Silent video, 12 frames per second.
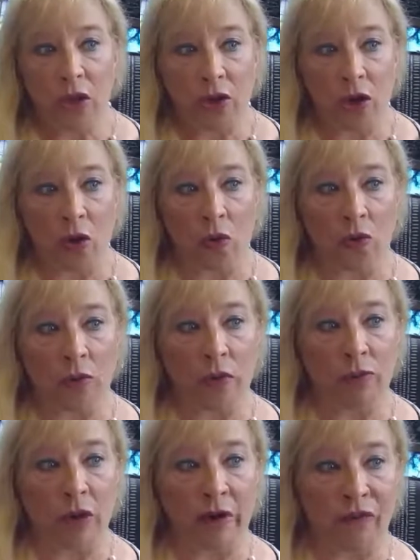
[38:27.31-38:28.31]

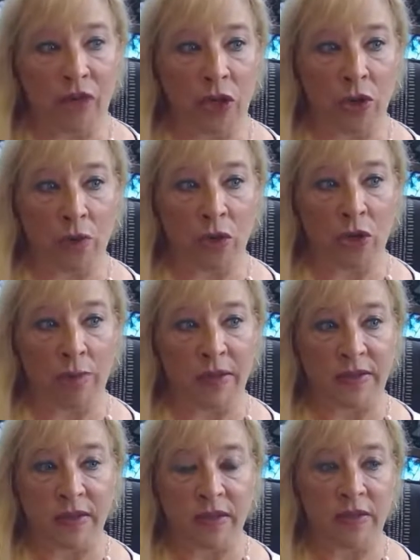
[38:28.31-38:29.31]
own revenue in your
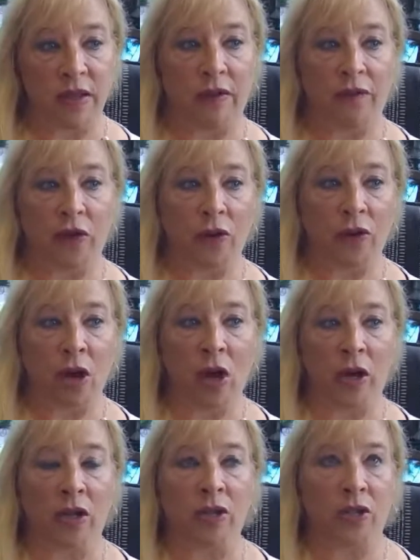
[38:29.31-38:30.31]
business if you're
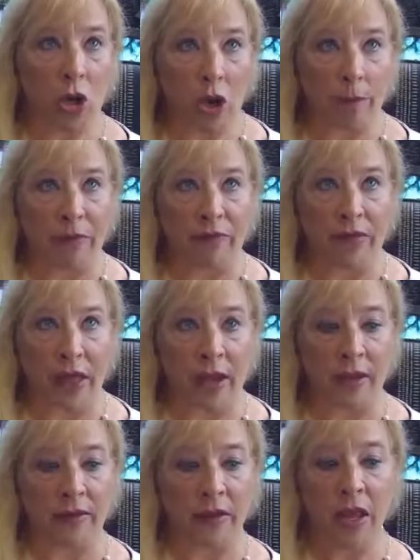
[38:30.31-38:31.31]
not on top of
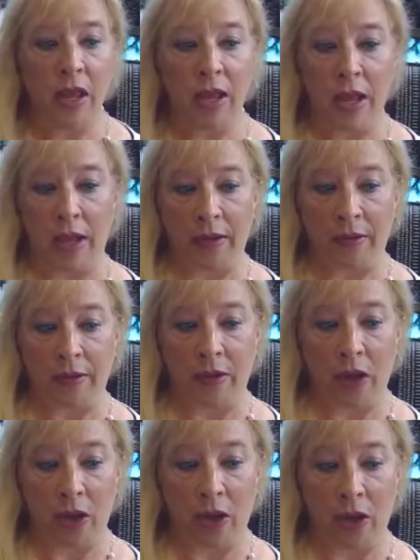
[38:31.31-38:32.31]
that and
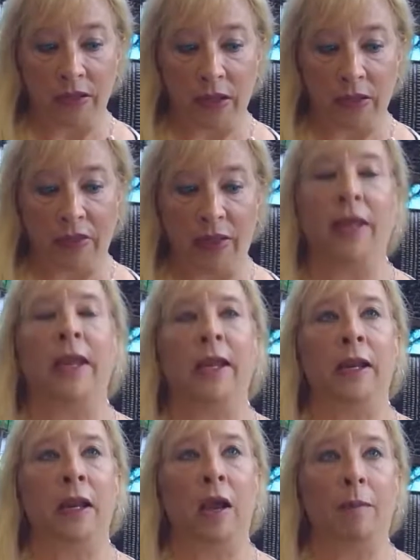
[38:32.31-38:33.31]
not
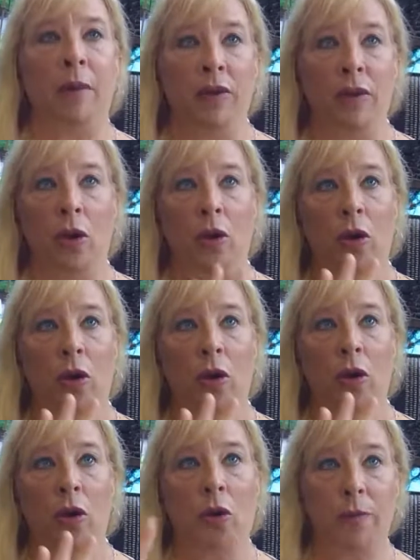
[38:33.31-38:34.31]
thinking about the
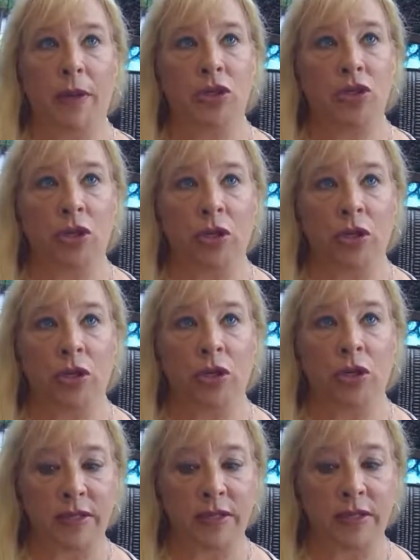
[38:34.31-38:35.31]
whole picture
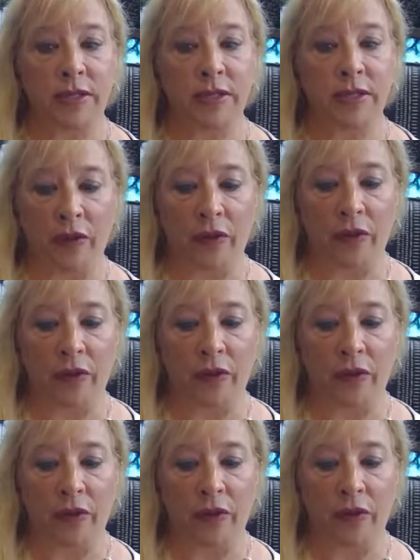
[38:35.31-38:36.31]
instead of
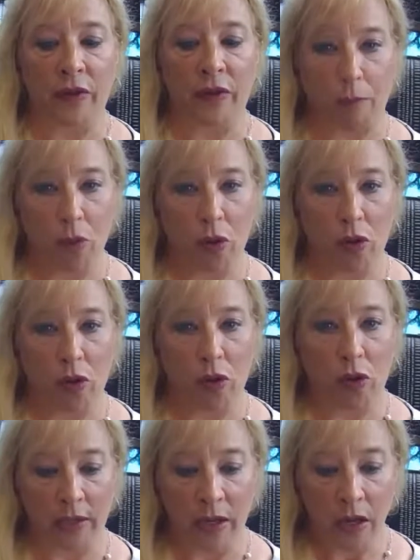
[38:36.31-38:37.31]
just a little portion,
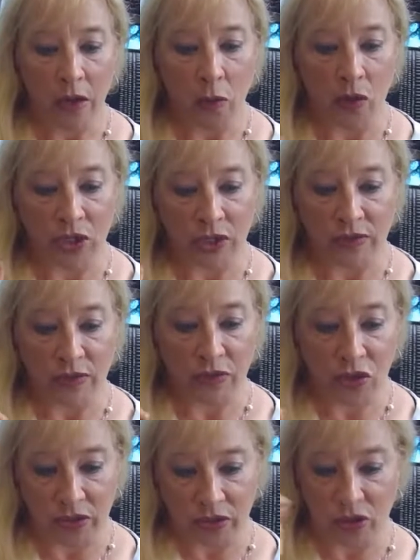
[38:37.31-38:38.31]
which is
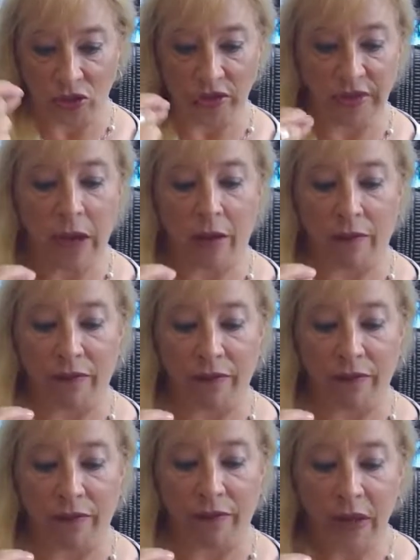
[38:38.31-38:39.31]
just yourself.
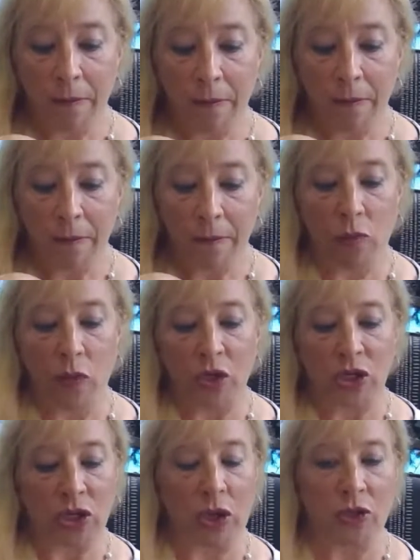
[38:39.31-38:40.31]
But we
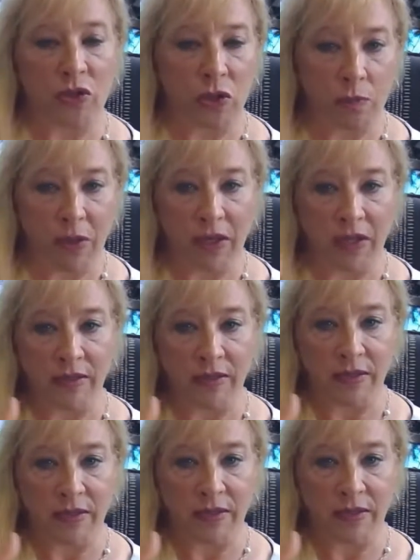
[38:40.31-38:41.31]
should also be
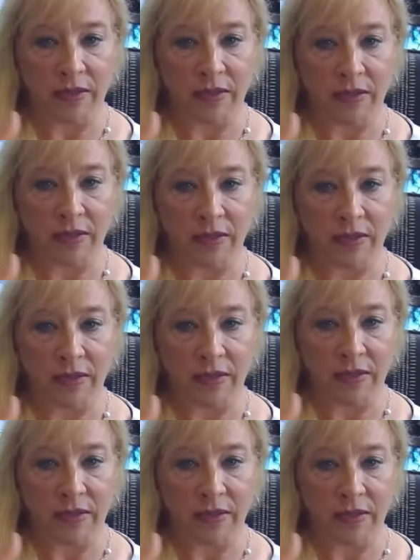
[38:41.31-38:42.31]
considering those that are
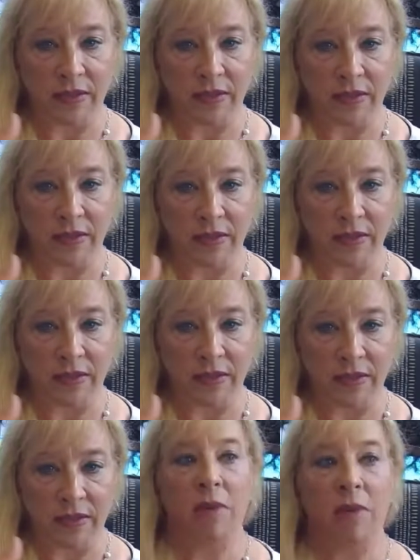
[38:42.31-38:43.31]
close to us,
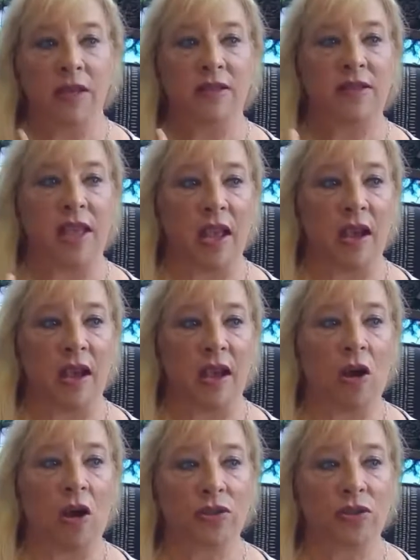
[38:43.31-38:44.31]
because they
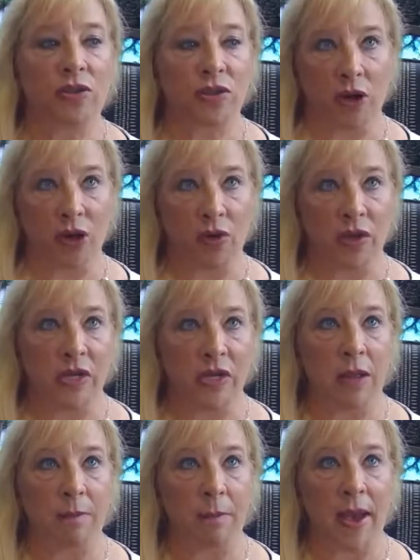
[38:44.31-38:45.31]
also are going to
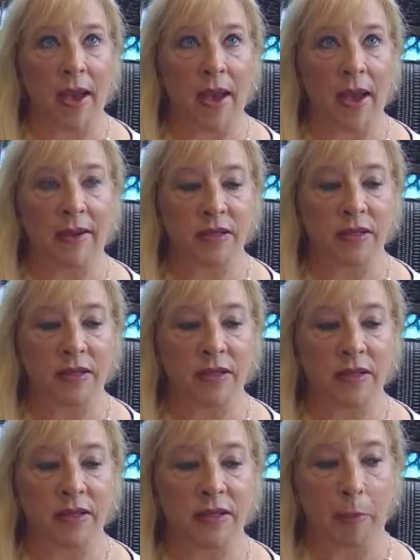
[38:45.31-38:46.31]
impact
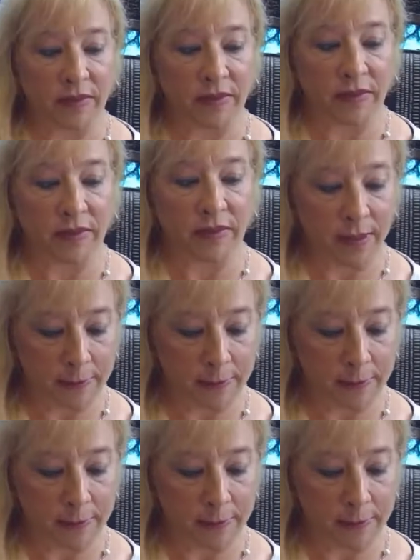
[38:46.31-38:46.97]
our business.